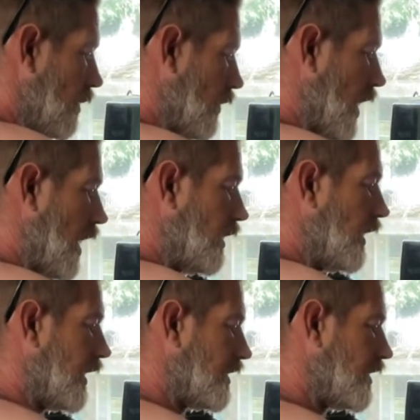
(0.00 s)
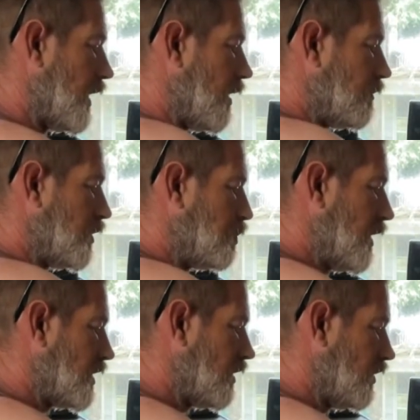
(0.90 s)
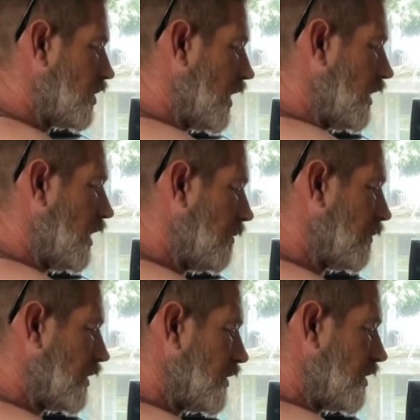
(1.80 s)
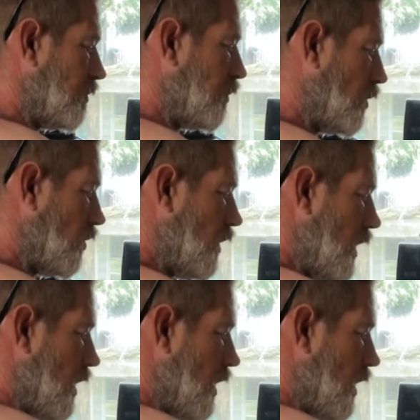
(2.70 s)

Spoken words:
Okay, and like I said, I'm just basically trying to keep this simple.